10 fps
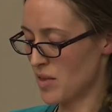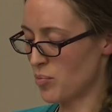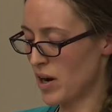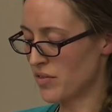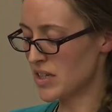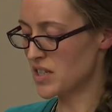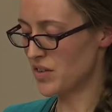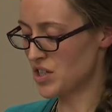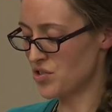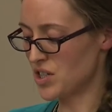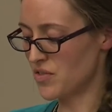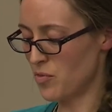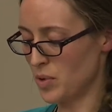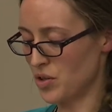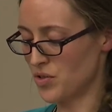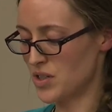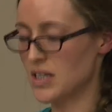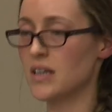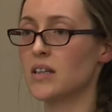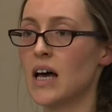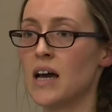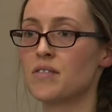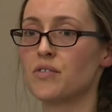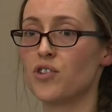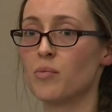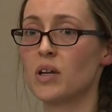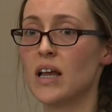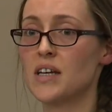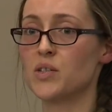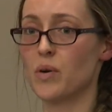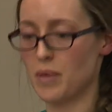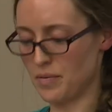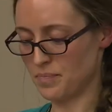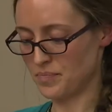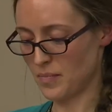the prevalence of histories of abuse in the lives of criminalized women